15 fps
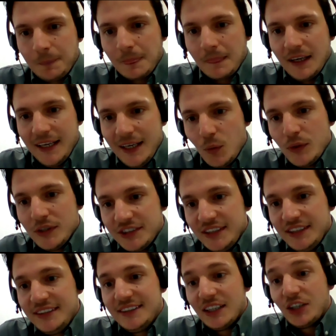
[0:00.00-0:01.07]
Here we see
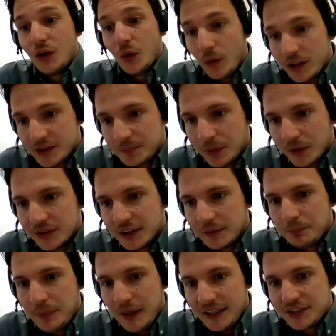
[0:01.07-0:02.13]
the corresponding
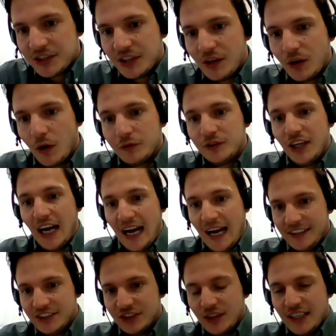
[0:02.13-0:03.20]
picture of the
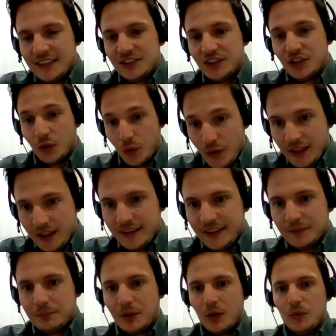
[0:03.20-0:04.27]
isolator really
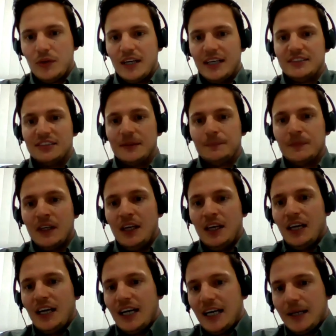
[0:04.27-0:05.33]
in progress.
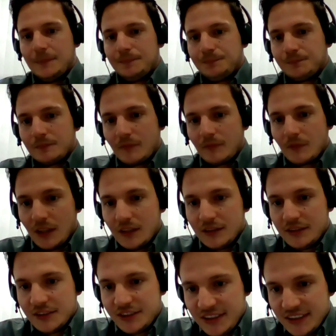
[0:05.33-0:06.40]

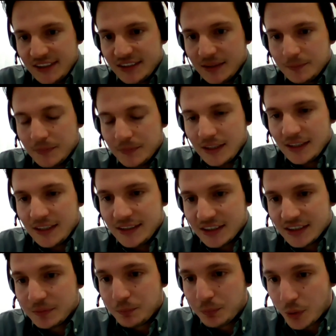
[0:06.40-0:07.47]
The system
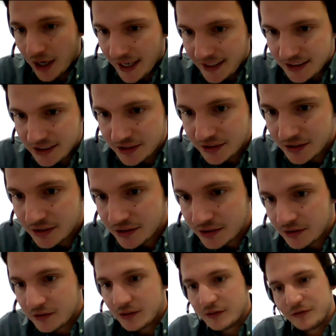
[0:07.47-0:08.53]
is praised
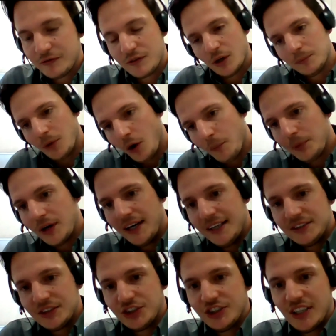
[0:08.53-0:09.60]
from
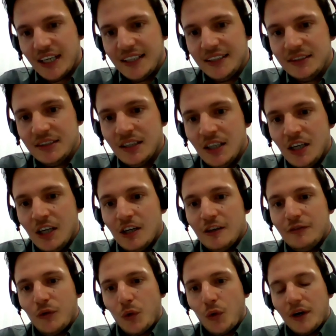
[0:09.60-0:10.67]
operator side
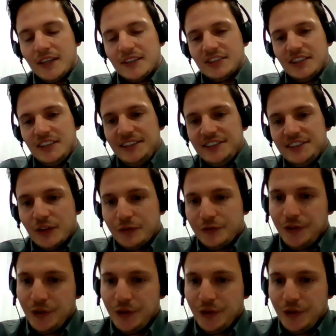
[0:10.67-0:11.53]
for its ease of